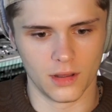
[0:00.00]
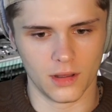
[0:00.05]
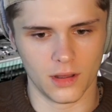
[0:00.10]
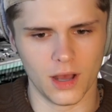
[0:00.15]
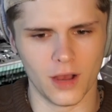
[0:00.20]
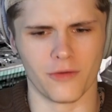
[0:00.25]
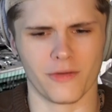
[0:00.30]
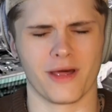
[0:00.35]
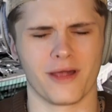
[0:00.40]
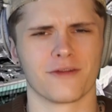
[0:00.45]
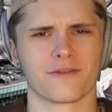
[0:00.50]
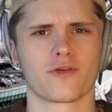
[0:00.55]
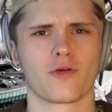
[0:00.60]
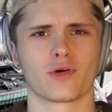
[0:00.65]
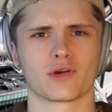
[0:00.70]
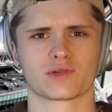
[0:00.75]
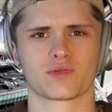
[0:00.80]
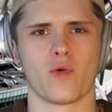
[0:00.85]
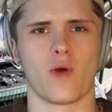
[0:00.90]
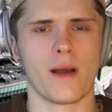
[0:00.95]
Oh, and then of
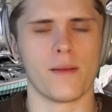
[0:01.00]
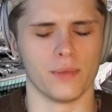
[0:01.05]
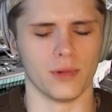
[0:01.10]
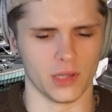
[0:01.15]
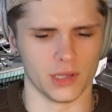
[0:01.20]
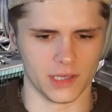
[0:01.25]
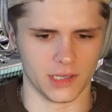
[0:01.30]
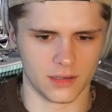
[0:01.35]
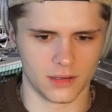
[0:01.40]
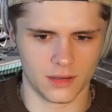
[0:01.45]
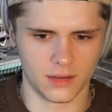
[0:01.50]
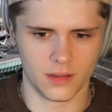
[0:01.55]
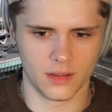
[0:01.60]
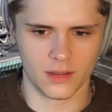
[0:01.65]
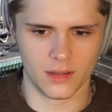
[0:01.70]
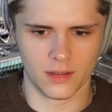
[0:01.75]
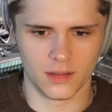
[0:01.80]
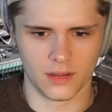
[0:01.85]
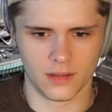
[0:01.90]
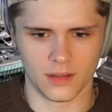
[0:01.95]
course Wembley.
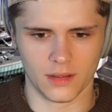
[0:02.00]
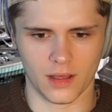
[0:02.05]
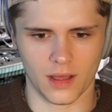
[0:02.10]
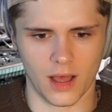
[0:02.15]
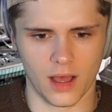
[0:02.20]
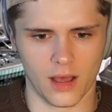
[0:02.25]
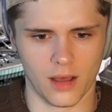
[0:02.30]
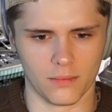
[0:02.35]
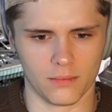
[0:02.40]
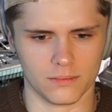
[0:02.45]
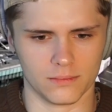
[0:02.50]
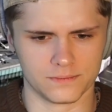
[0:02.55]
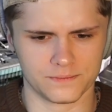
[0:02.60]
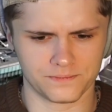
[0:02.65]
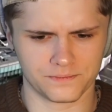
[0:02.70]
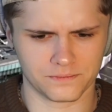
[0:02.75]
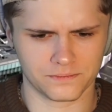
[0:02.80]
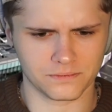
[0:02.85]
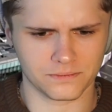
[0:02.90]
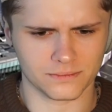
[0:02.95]

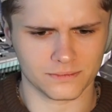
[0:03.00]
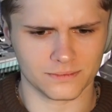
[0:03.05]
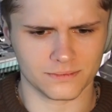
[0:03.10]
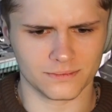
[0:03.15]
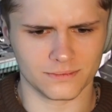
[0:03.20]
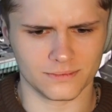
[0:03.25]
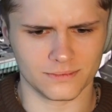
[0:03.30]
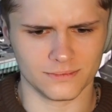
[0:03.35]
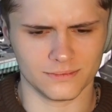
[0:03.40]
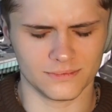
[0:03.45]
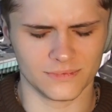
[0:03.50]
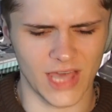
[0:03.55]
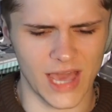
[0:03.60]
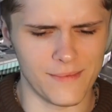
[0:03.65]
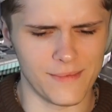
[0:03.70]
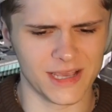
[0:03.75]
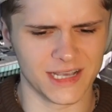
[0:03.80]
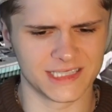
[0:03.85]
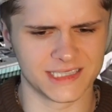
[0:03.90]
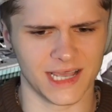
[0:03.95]
That
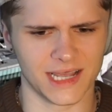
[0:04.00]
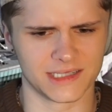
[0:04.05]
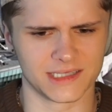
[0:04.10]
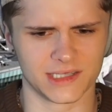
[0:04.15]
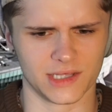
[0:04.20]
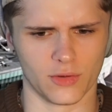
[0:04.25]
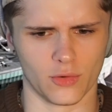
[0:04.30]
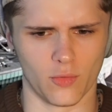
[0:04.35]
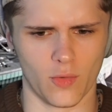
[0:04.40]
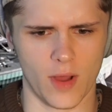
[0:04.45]
makes sense that